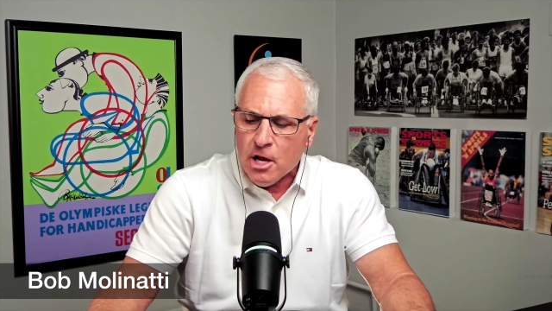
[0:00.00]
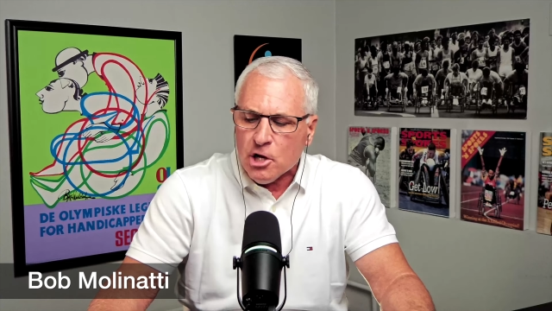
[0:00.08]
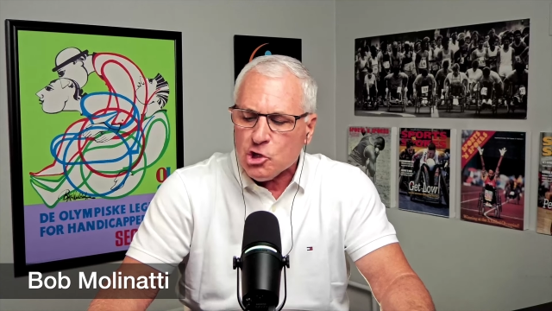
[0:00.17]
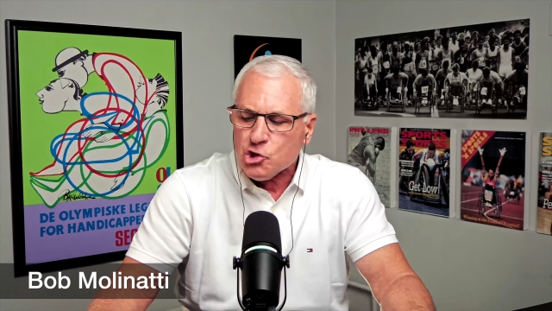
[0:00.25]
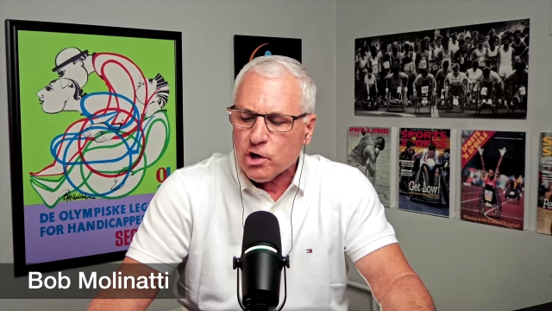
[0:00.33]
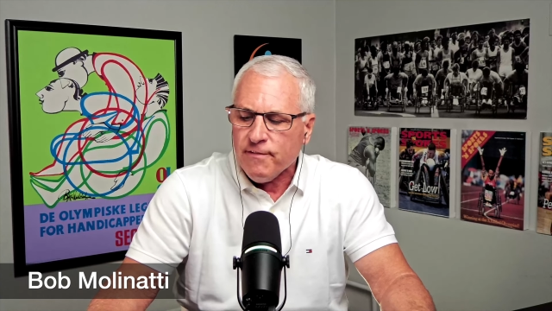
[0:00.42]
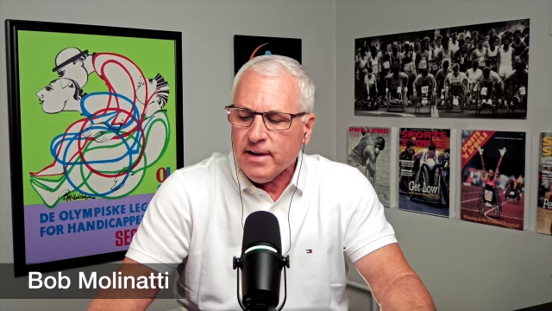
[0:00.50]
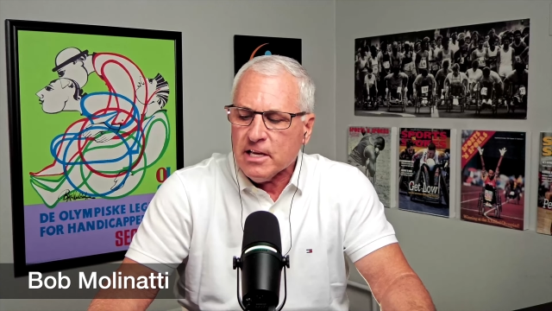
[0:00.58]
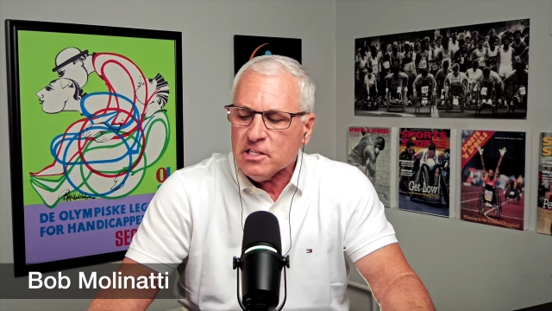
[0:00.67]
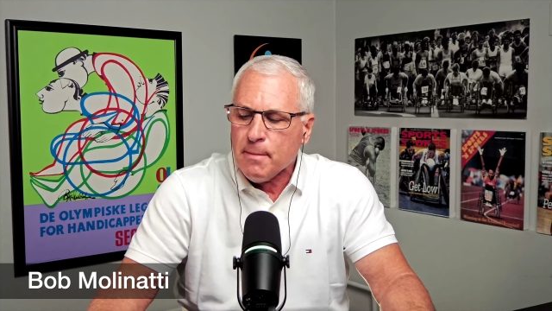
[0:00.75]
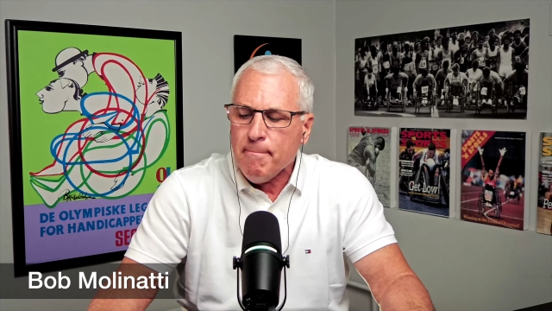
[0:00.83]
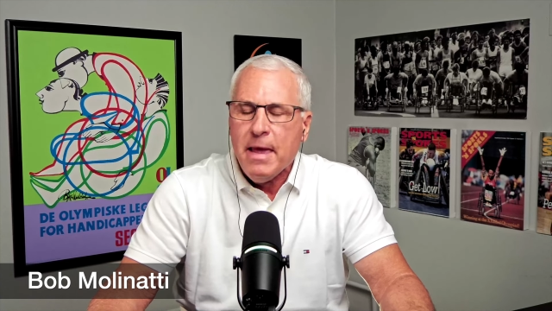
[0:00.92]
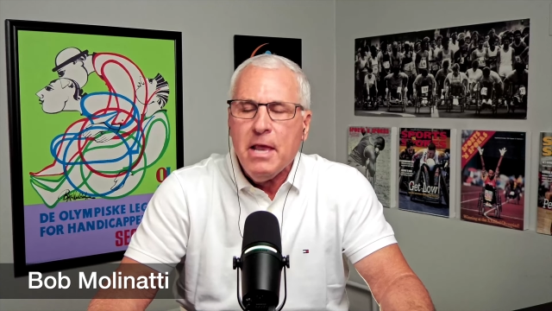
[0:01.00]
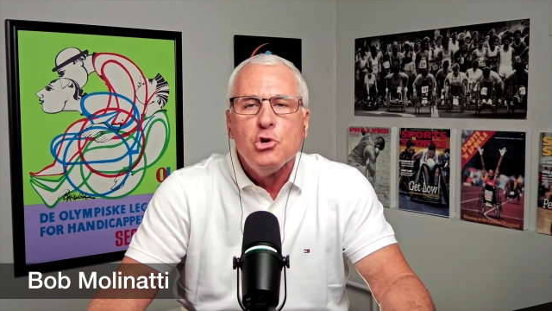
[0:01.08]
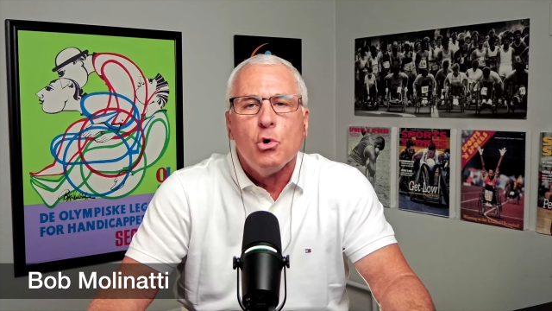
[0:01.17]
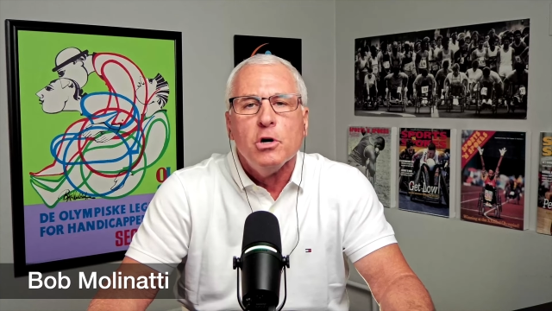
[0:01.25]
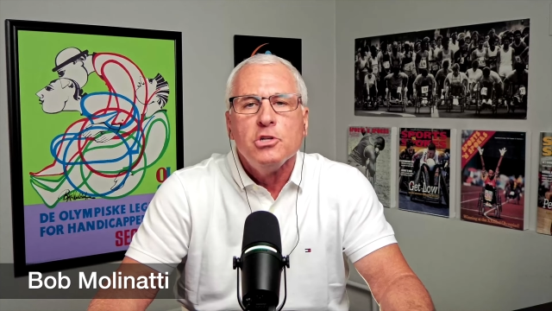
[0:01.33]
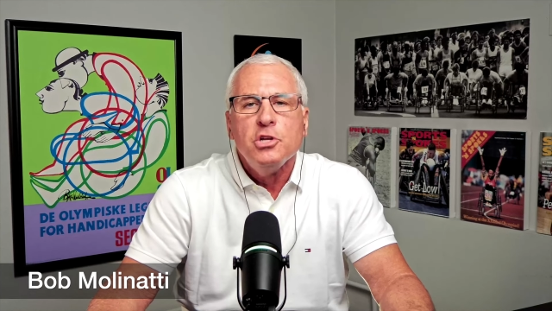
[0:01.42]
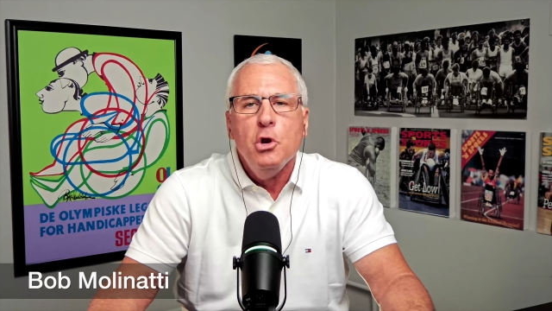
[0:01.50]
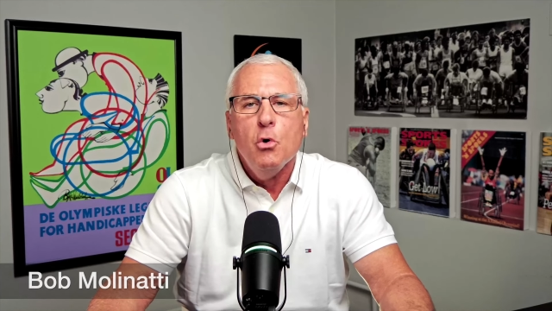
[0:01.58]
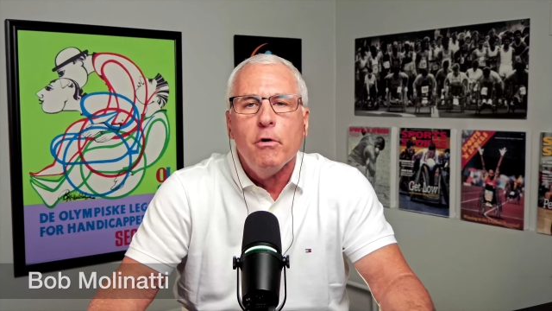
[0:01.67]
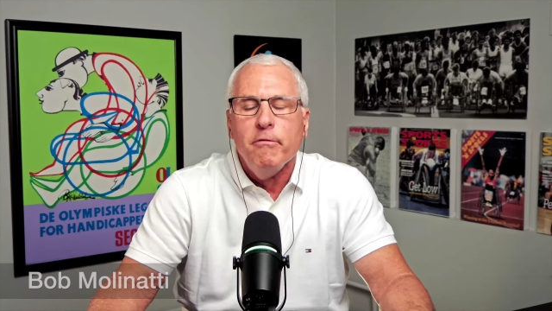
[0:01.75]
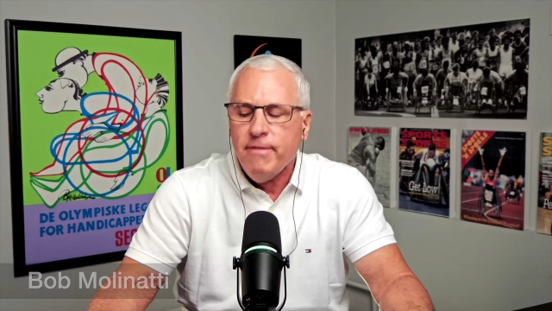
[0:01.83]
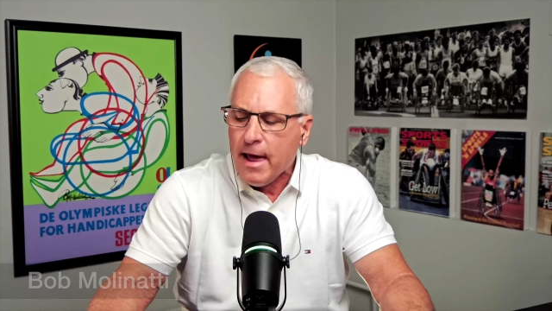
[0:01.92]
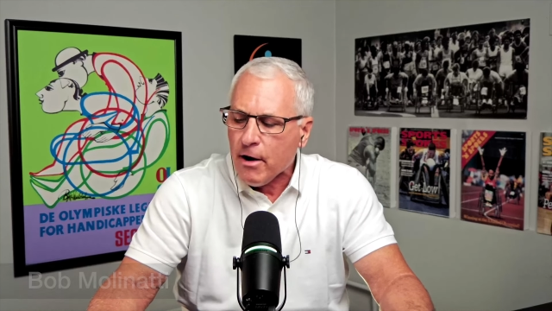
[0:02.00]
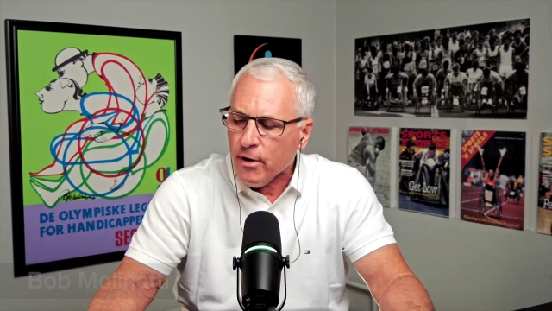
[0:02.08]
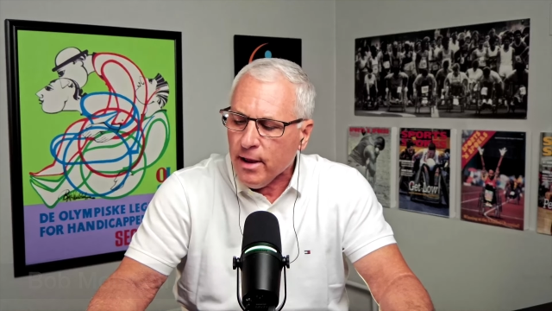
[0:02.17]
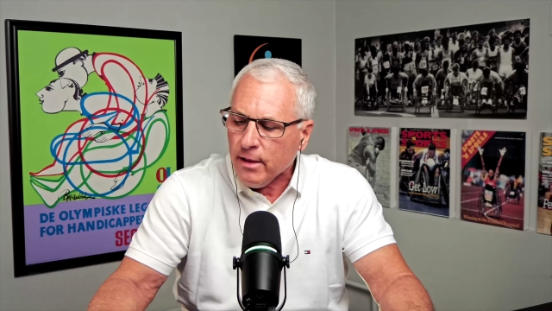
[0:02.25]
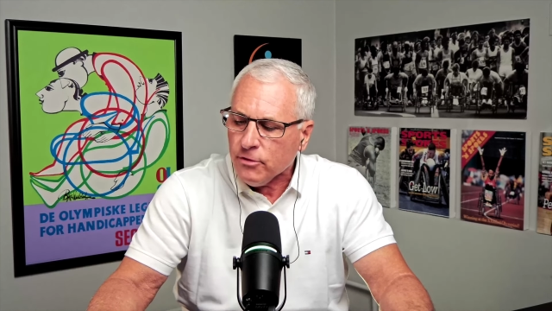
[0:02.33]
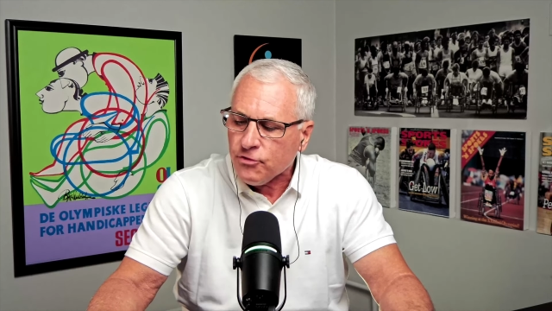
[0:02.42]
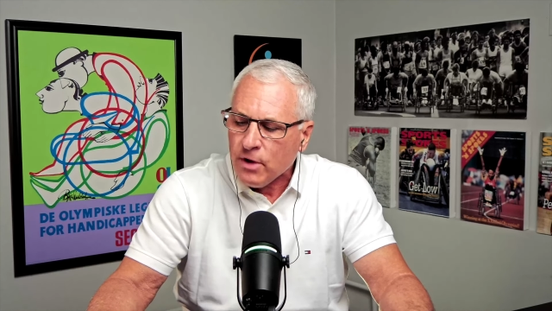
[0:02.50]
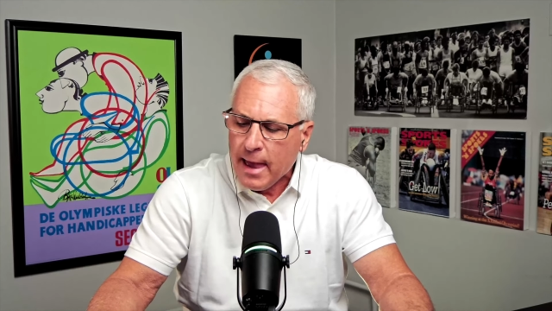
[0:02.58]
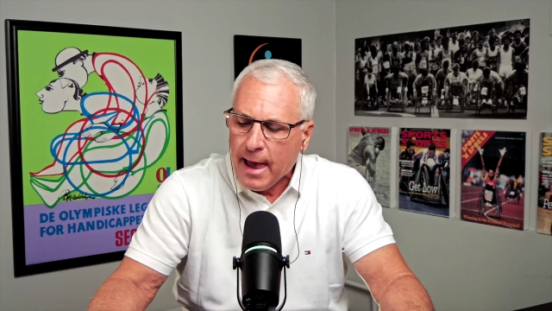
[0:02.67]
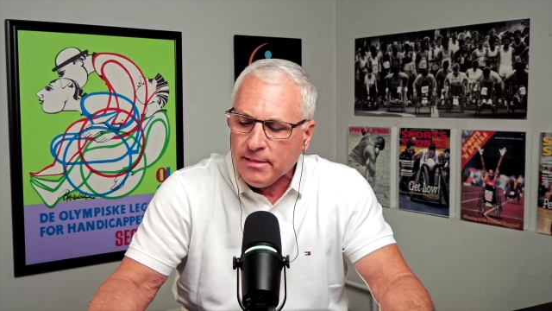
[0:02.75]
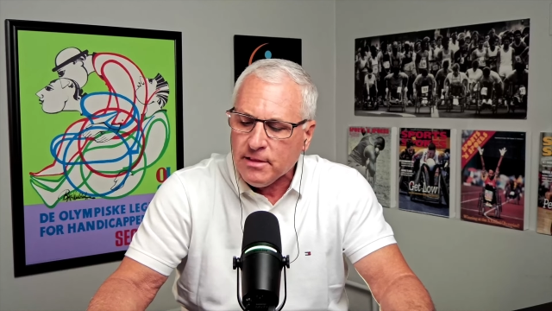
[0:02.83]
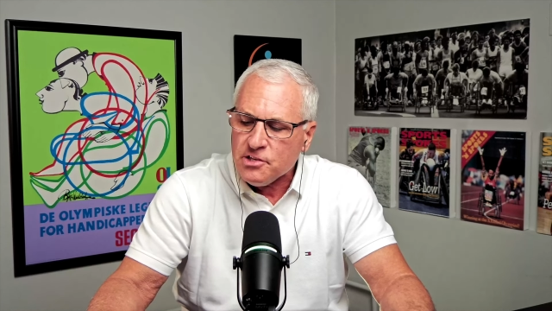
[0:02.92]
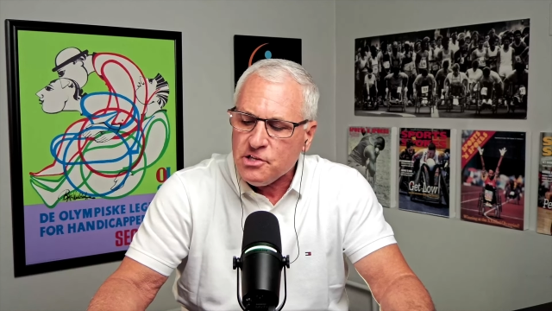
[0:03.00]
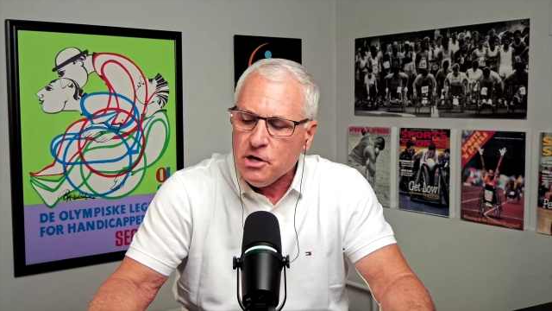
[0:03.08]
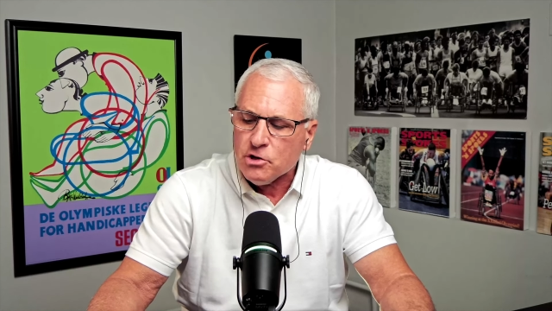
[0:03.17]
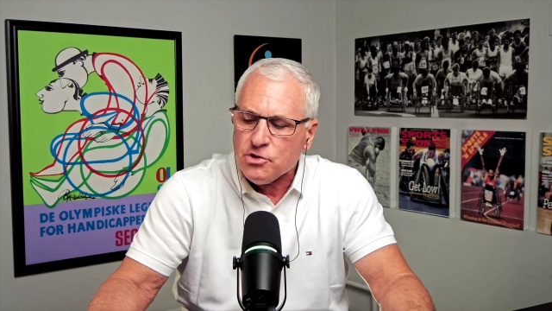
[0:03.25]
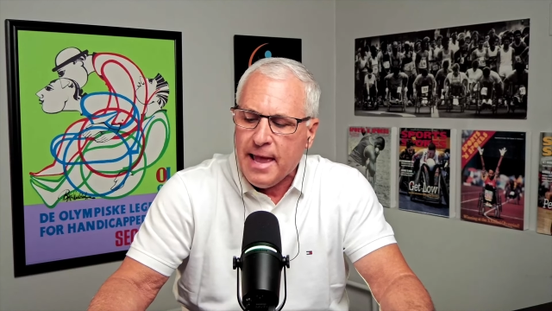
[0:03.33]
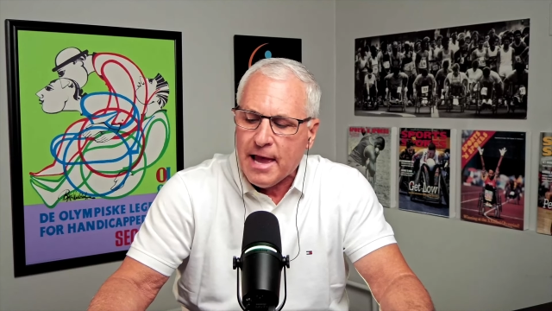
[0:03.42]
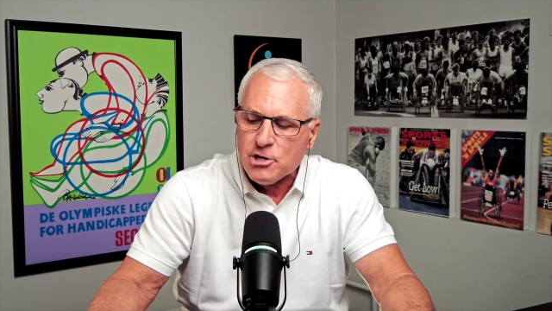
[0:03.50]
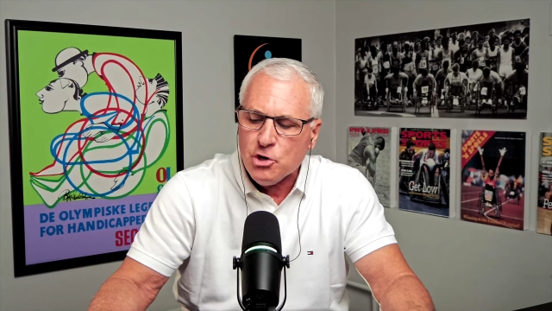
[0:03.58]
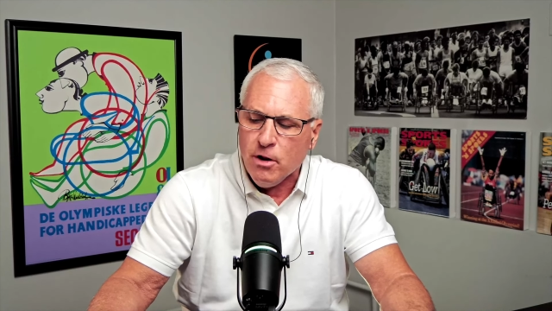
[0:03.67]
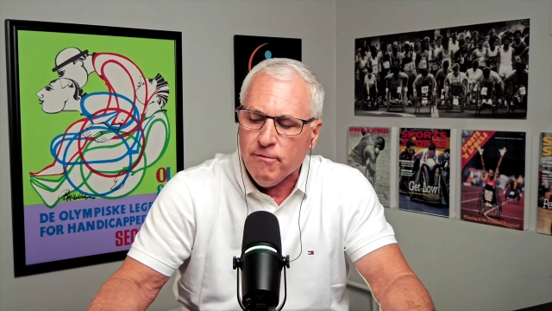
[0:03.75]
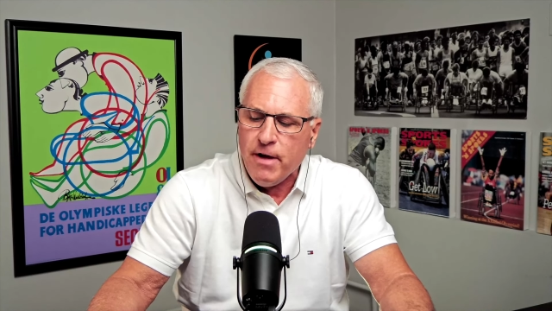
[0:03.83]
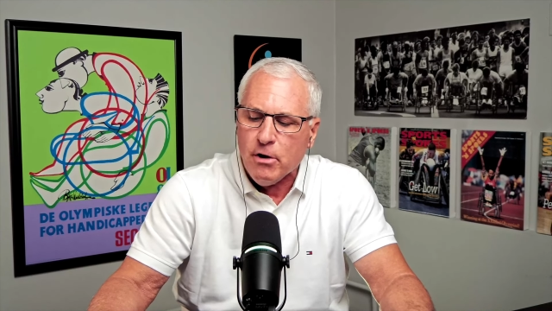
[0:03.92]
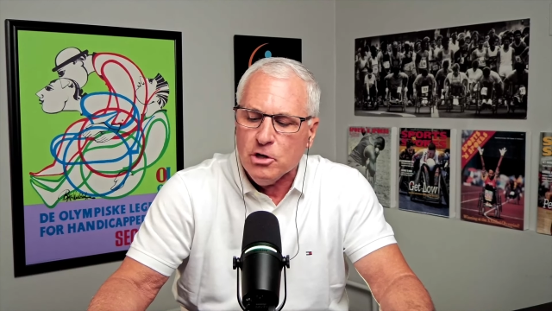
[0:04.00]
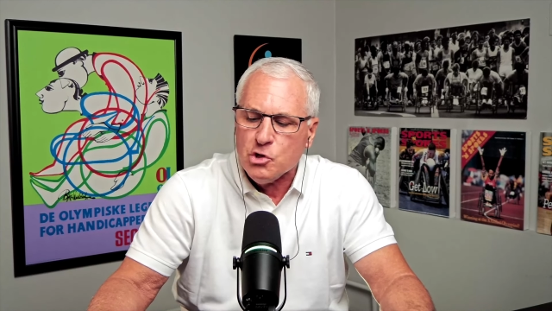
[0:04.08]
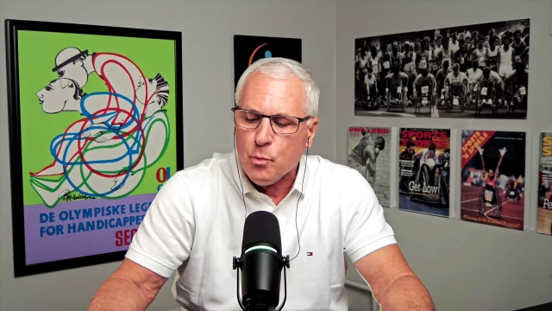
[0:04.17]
serving as a mentor to newer veterans at this year's National Veterans